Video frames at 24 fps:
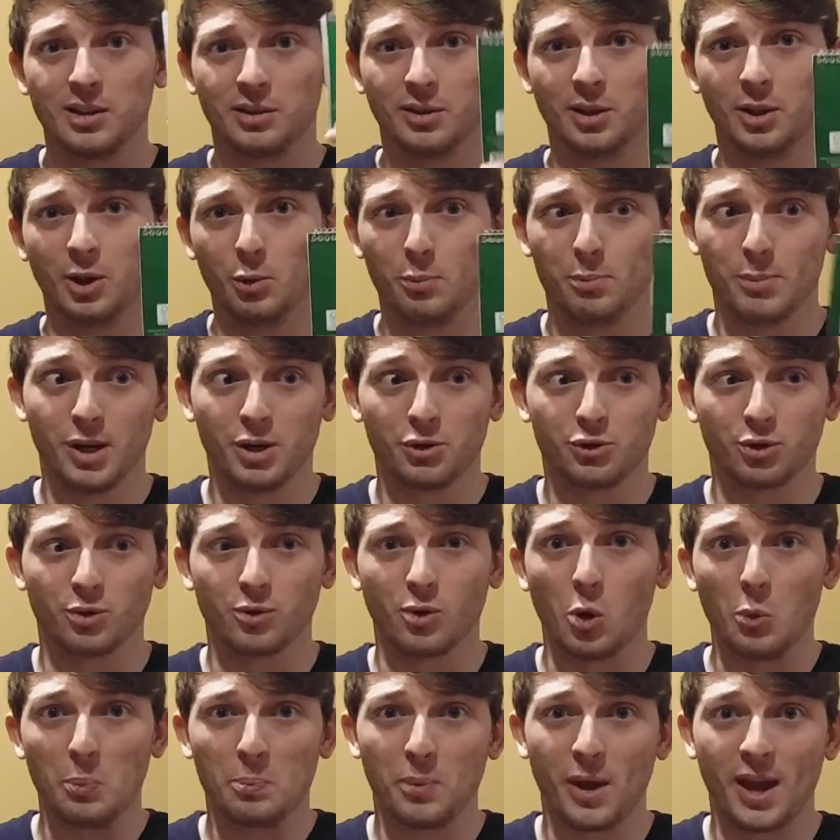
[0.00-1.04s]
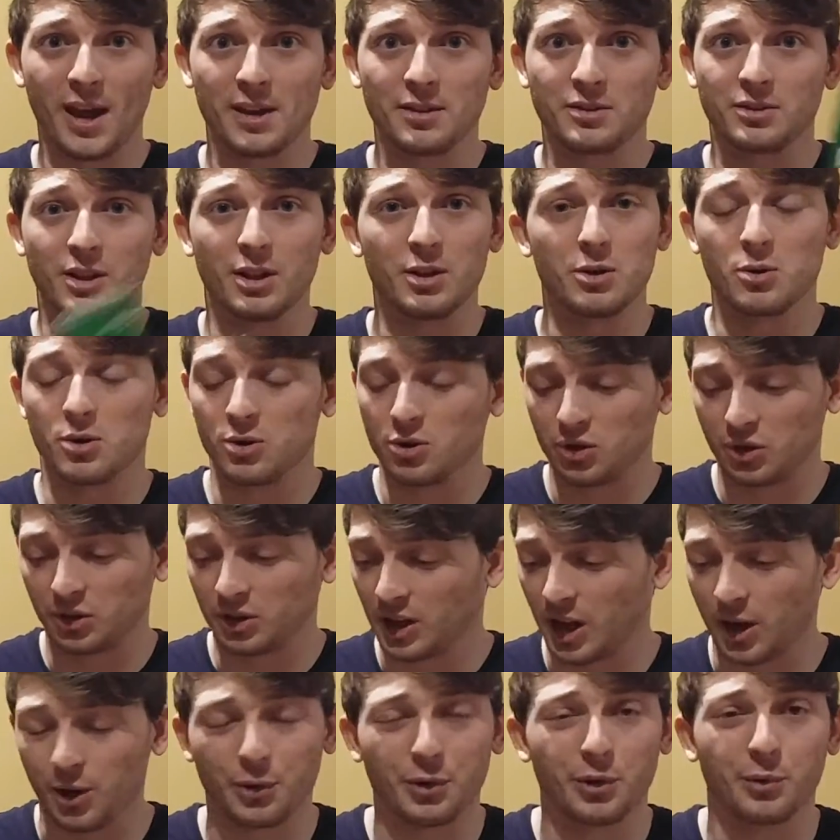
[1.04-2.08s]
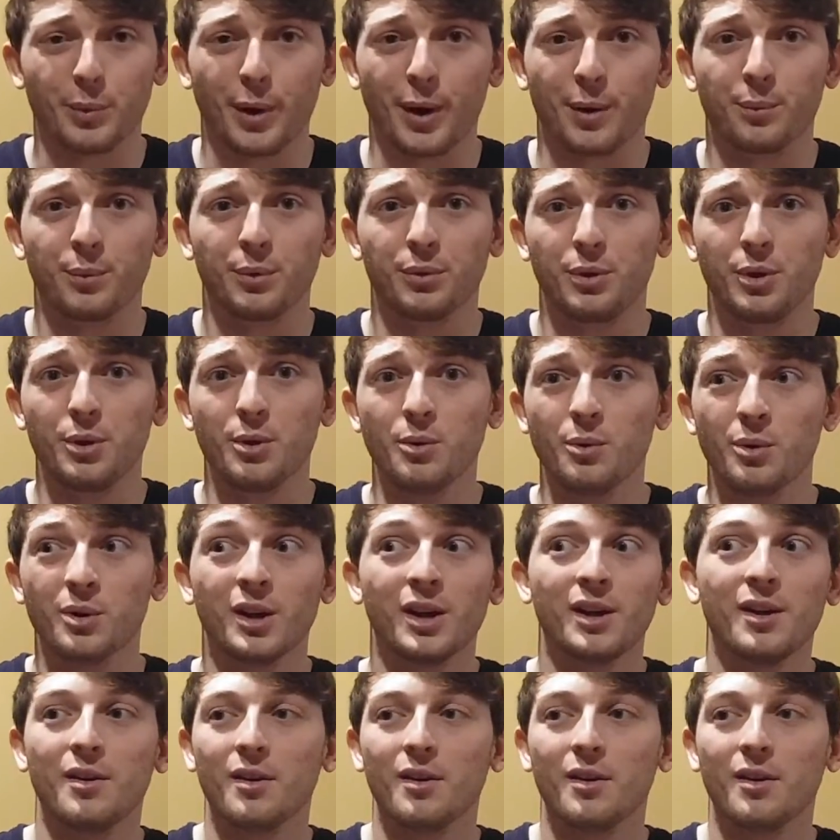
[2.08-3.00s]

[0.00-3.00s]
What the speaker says: little miniature notepads that you can just carry around with you.